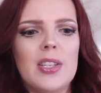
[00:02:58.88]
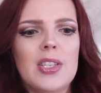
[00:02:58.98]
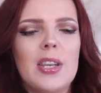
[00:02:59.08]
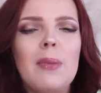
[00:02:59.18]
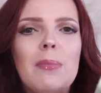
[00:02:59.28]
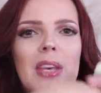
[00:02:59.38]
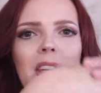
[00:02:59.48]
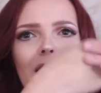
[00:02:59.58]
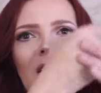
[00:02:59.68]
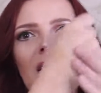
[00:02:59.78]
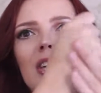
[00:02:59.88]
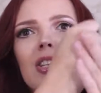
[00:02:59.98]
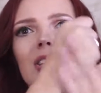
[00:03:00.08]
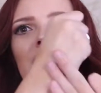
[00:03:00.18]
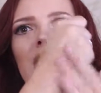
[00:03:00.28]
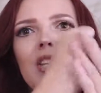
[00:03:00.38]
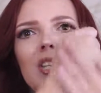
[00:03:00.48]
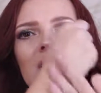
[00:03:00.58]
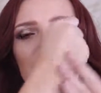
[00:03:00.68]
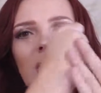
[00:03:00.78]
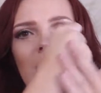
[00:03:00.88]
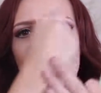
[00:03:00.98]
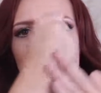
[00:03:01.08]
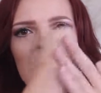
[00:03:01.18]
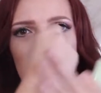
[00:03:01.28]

To me, it honestly just feels